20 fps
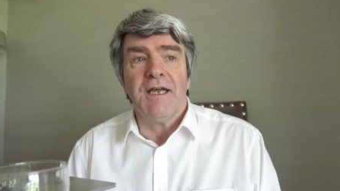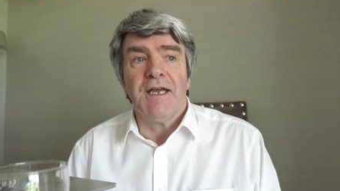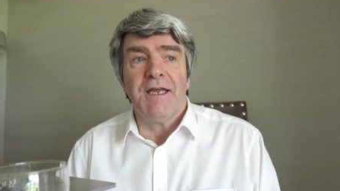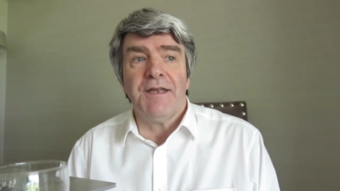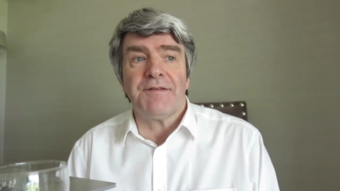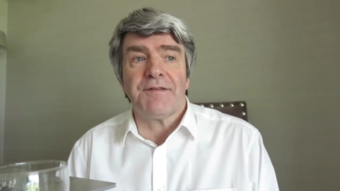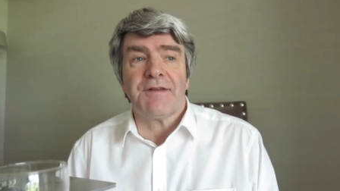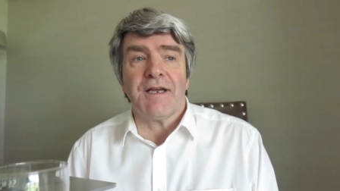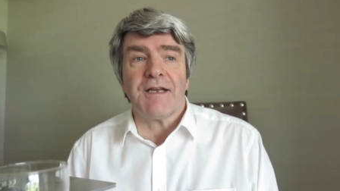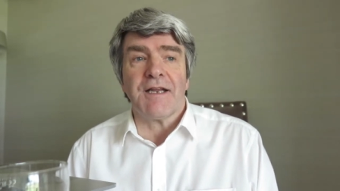
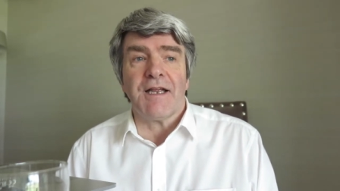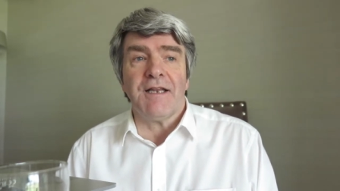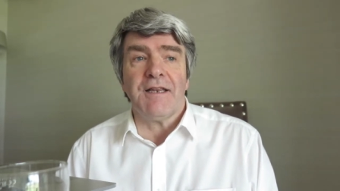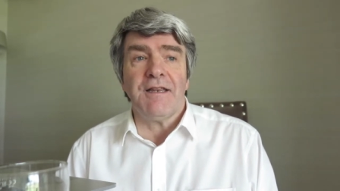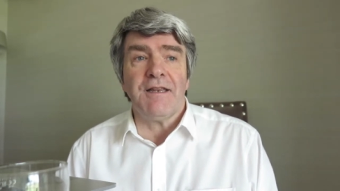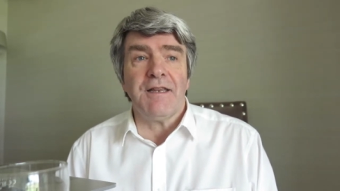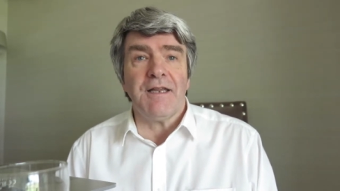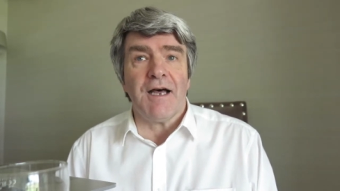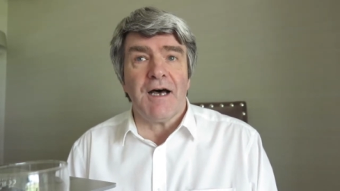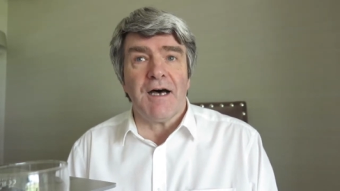is that a
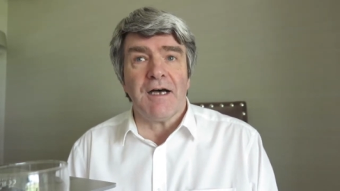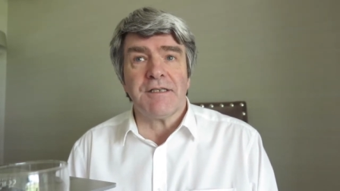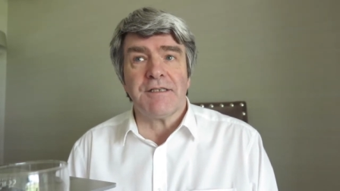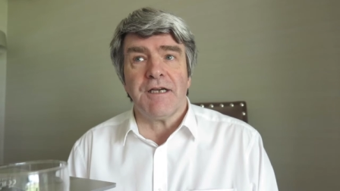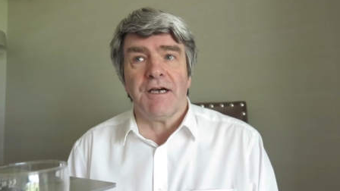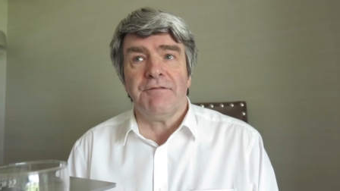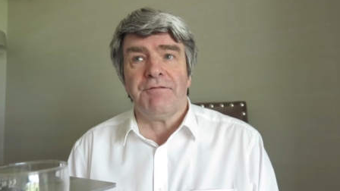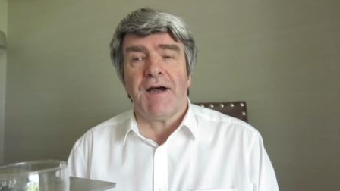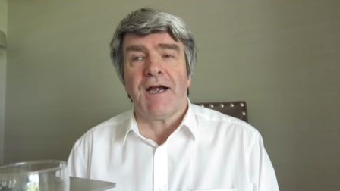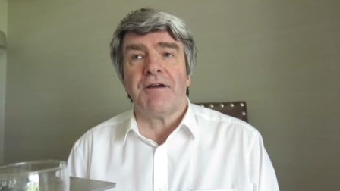lot
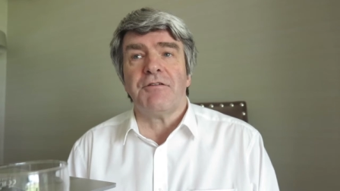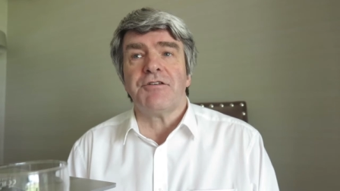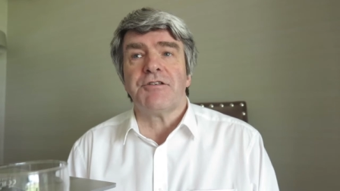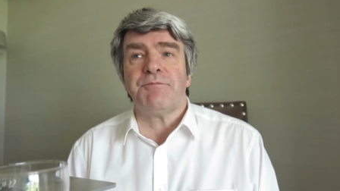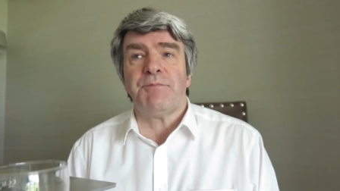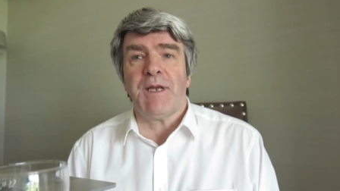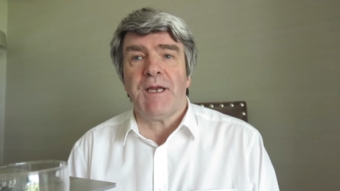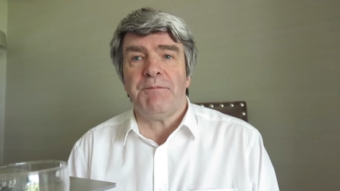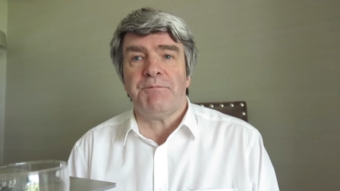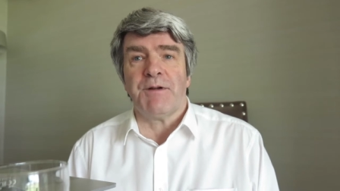of
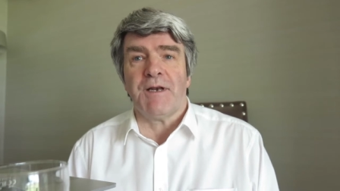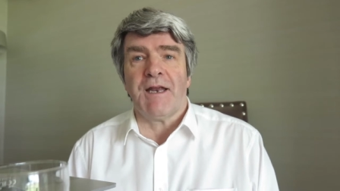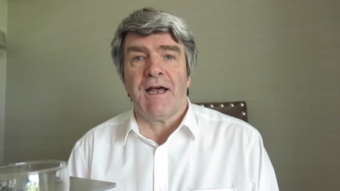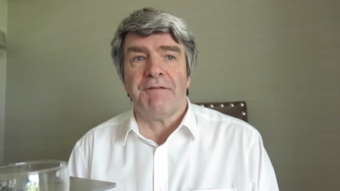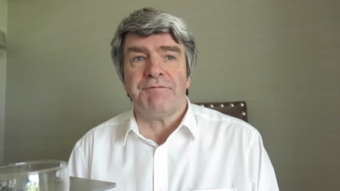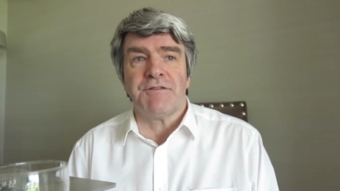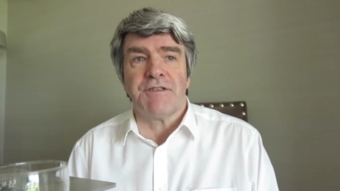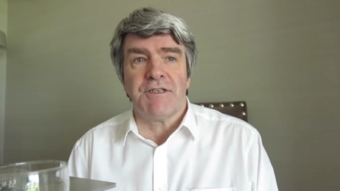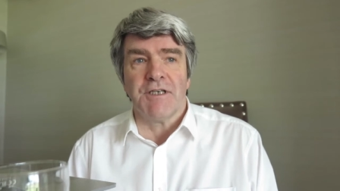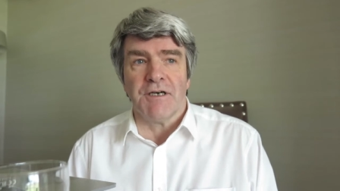Irish people
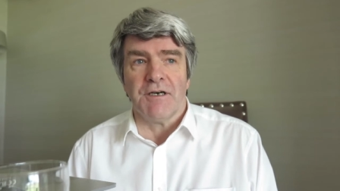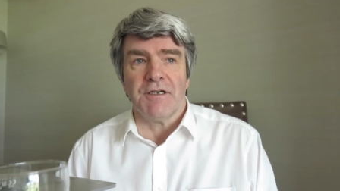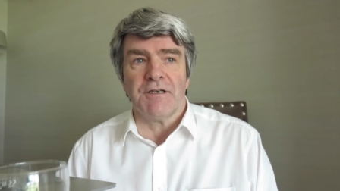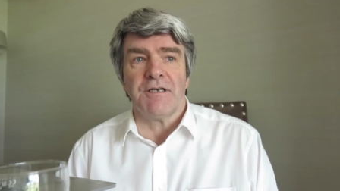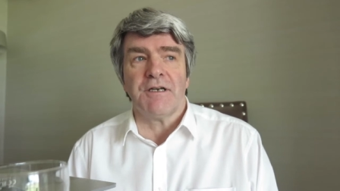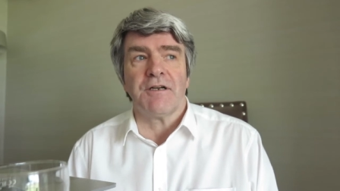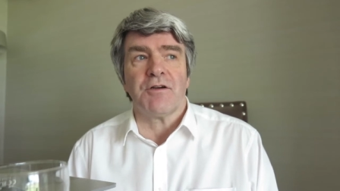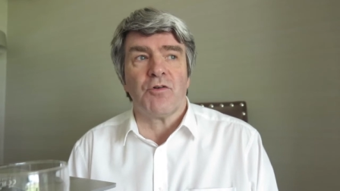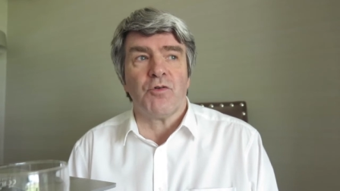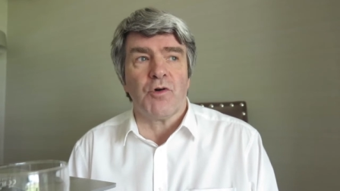have
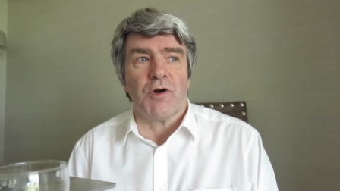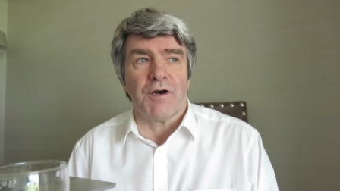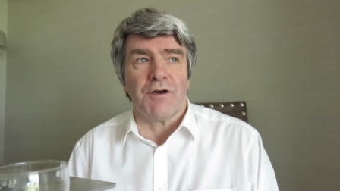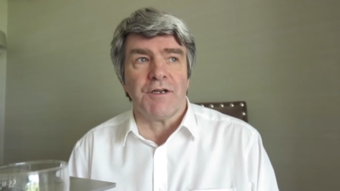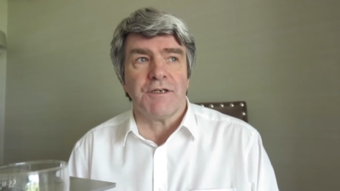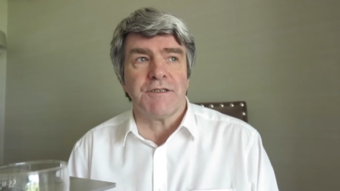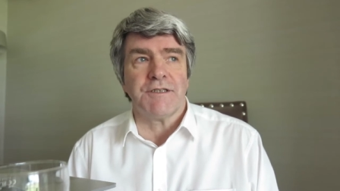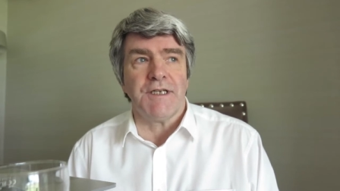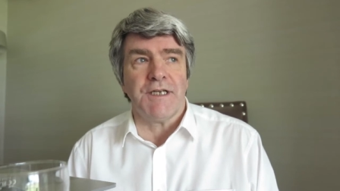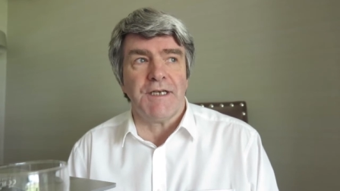done
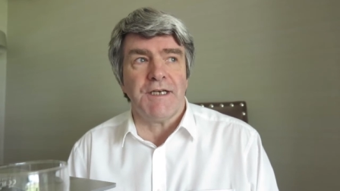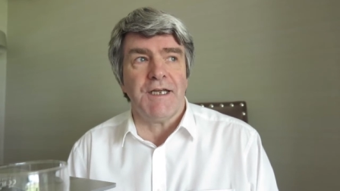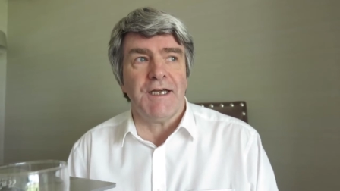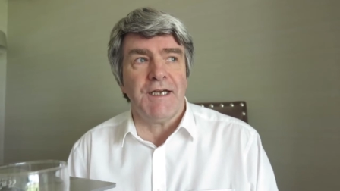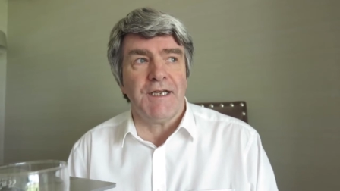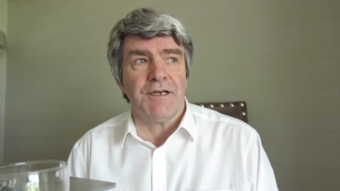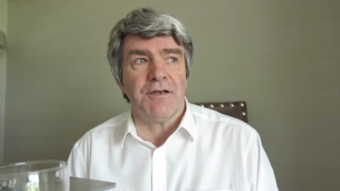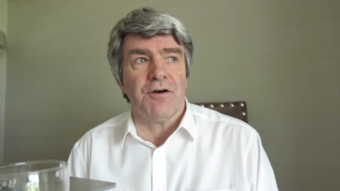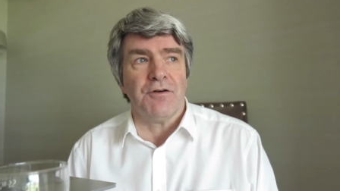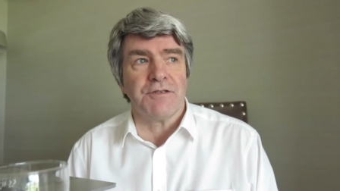quarantine
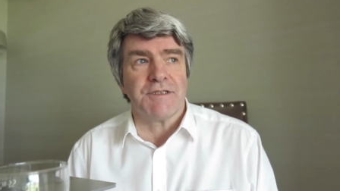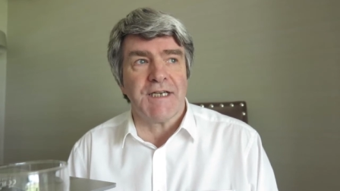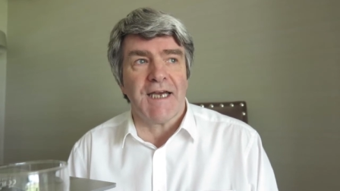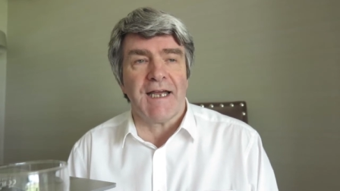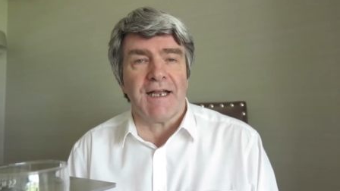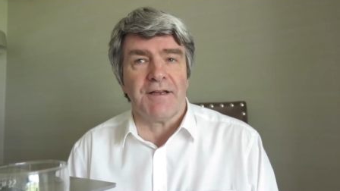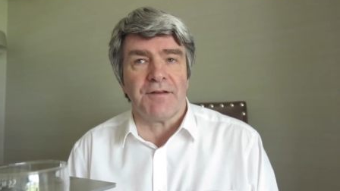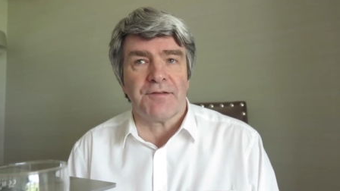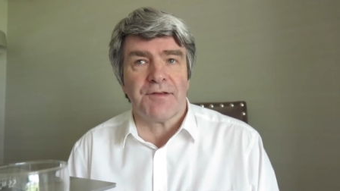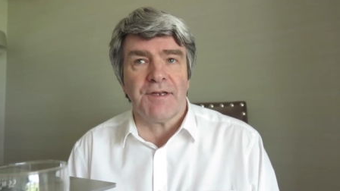in
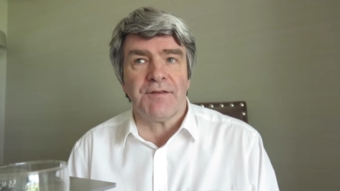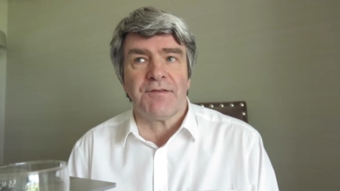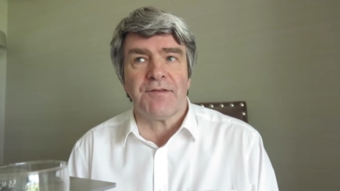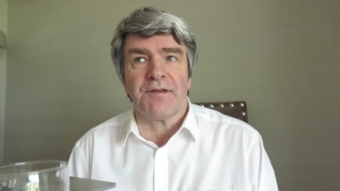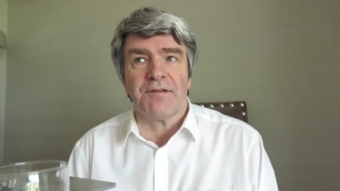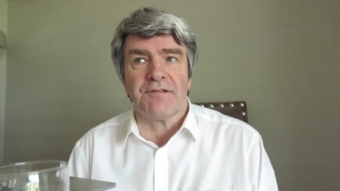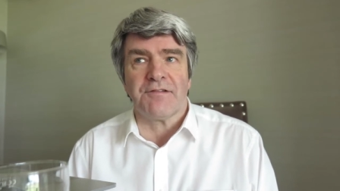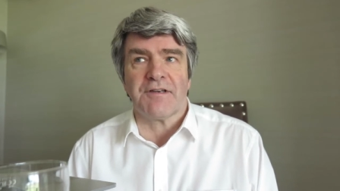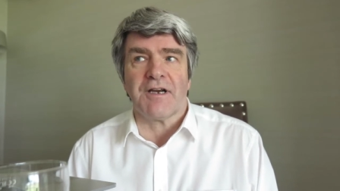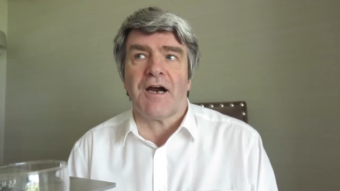hotels since
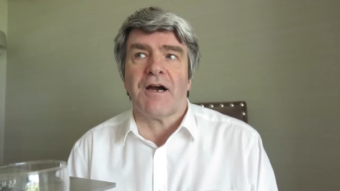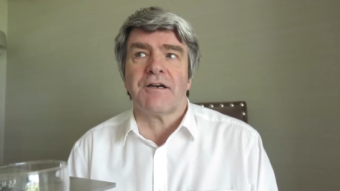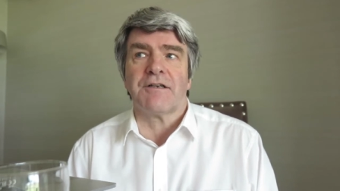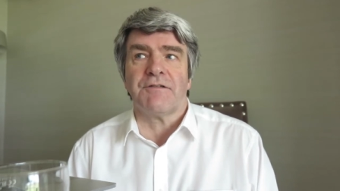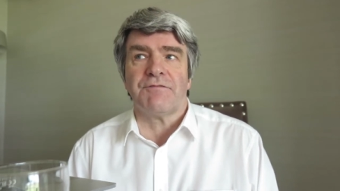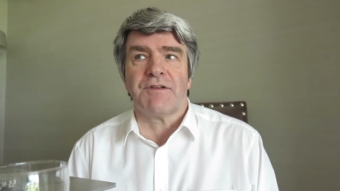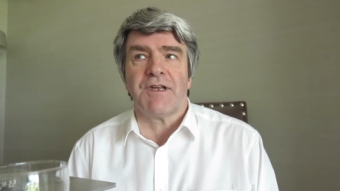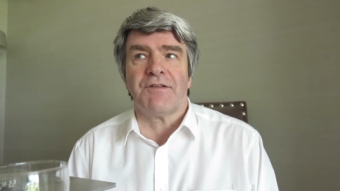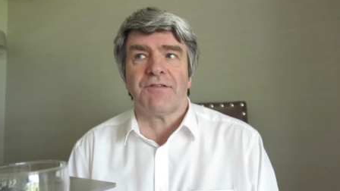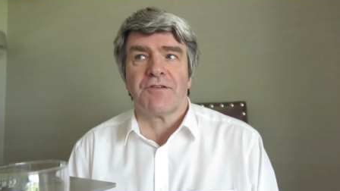the start
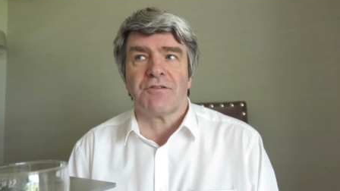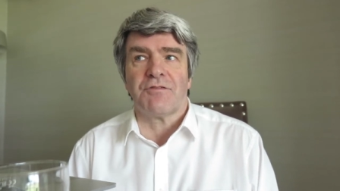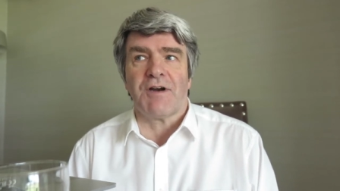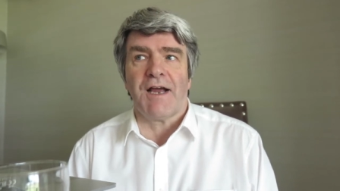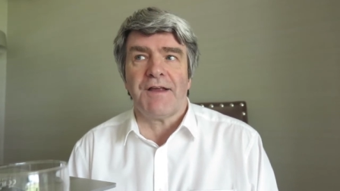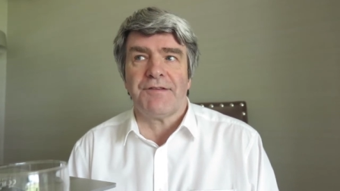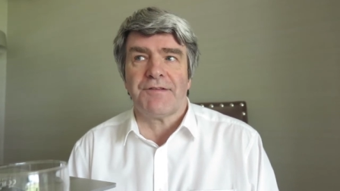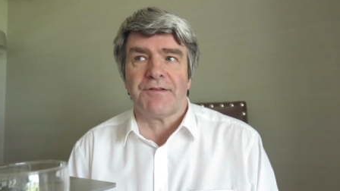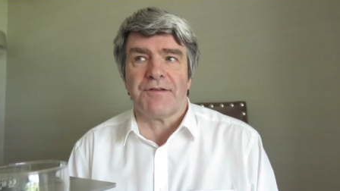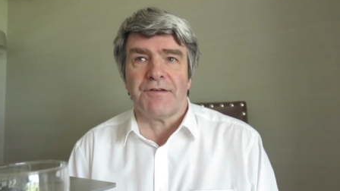of this
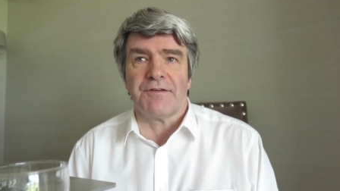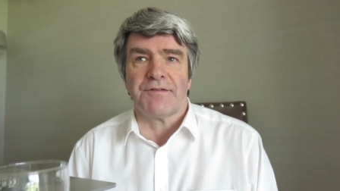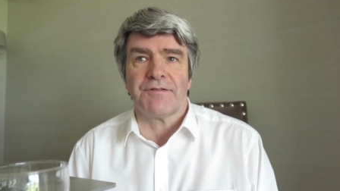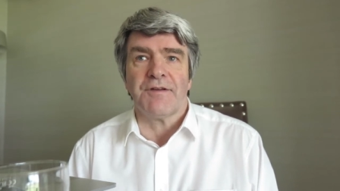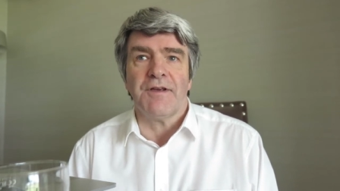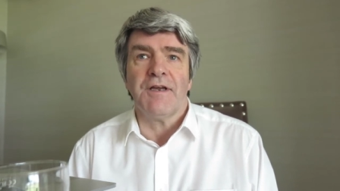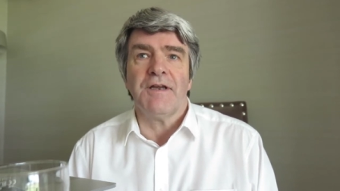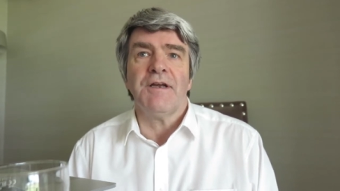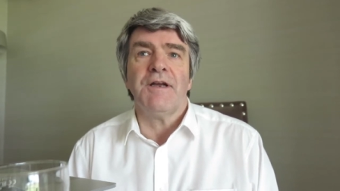crisis.